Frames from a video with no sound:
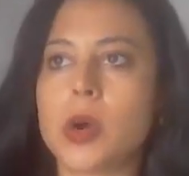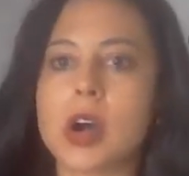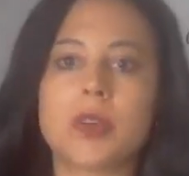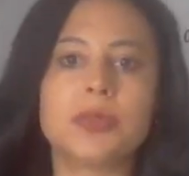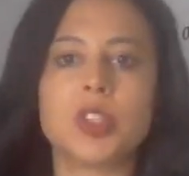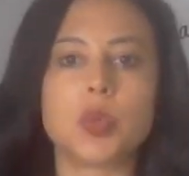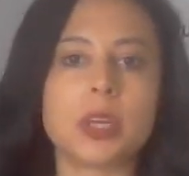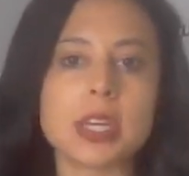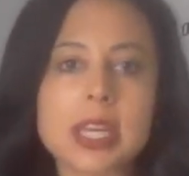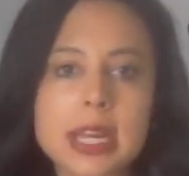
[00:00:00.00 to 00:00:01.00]
how often should
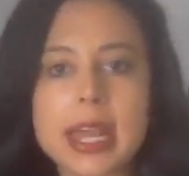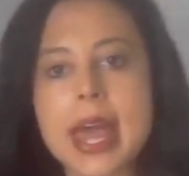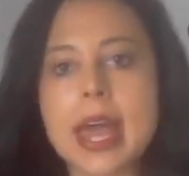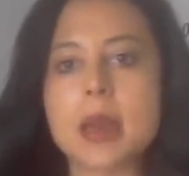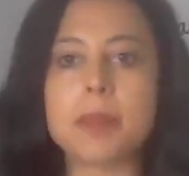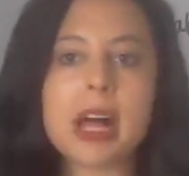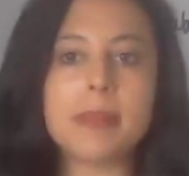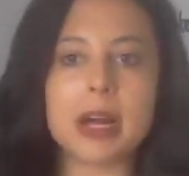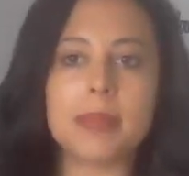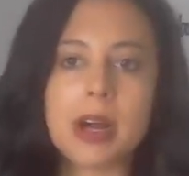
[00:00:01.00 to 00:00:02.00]
we eat it, blah,
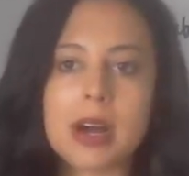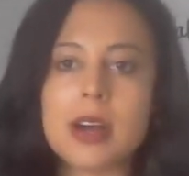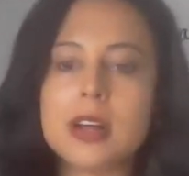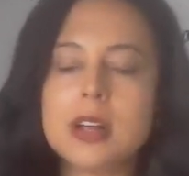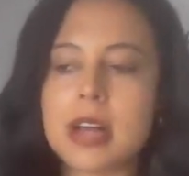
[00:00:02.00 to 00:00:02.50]
blah, blah.